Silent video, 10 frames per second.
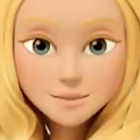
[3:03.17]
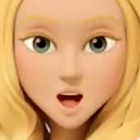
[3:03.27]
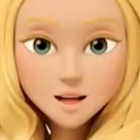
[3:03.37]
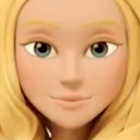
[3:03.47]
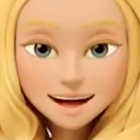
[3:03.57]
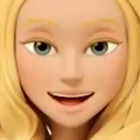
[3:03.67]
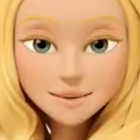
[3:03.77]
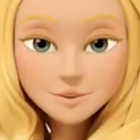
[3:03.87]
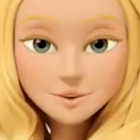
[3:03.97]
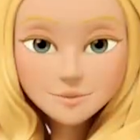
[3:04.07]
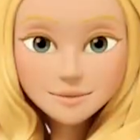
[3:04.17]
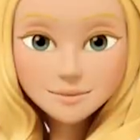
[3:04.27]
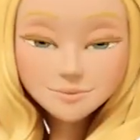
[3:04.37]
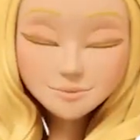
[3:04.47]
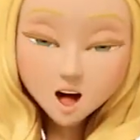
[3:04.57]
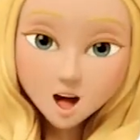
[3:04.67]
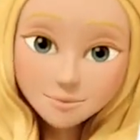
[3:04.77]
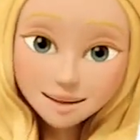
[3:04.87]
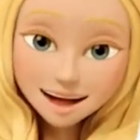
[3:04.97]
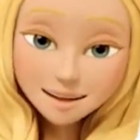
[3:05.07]
what your final product will look
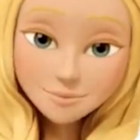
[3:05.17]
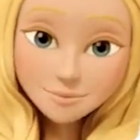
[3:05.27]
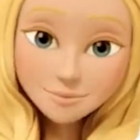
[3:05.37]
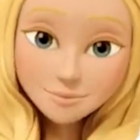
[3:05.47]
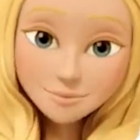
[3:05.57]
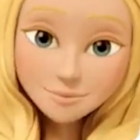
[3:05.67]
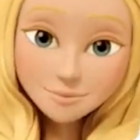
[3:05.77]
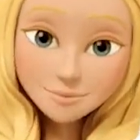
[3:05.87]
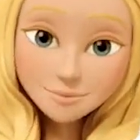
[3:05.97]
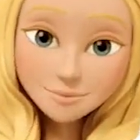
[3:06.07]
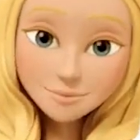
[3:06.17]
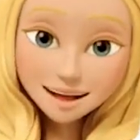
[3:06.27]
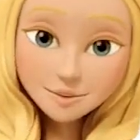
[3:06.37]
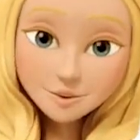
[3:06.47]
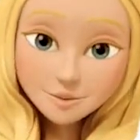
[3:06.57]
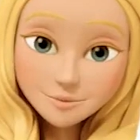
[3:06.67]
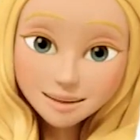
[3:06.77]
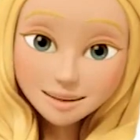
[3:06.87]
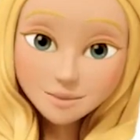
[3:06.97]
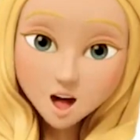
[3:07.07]
like. Here you can
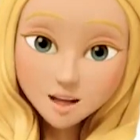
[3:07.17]
click on the